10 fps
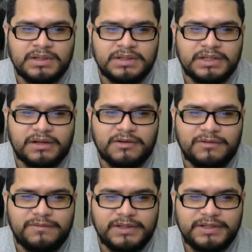Now
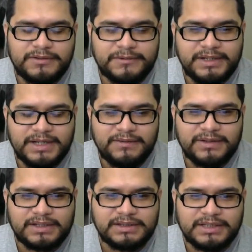hopefully you already have
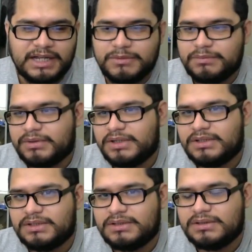like a Dymo
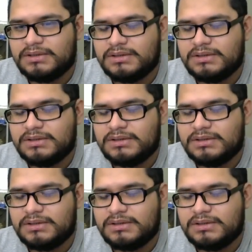printer,